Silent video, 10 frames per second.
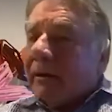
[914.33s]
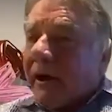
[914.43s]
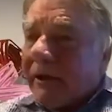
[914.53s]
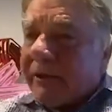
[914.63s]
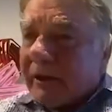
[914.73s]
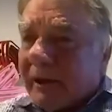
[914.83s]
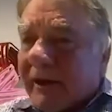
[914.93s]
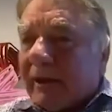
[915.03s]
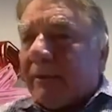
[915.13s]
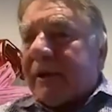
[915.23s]
I think
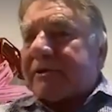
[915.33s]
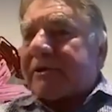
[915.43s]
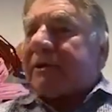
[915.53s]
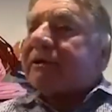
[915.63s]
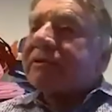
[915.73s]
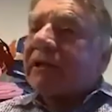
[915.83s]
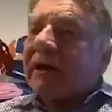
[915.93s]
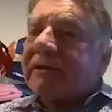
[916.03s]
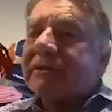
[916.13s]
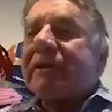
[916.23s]
acupuncture is
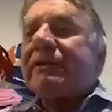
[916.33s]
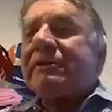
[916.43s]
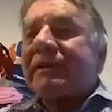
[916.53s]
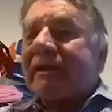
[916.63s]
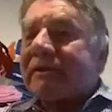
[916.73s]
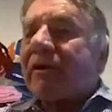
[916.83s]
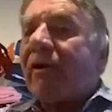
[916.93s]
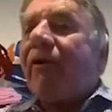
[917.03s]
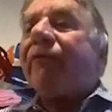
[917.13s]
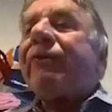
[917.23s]
nice in the sense
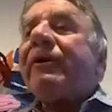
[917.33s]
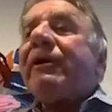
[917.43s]
of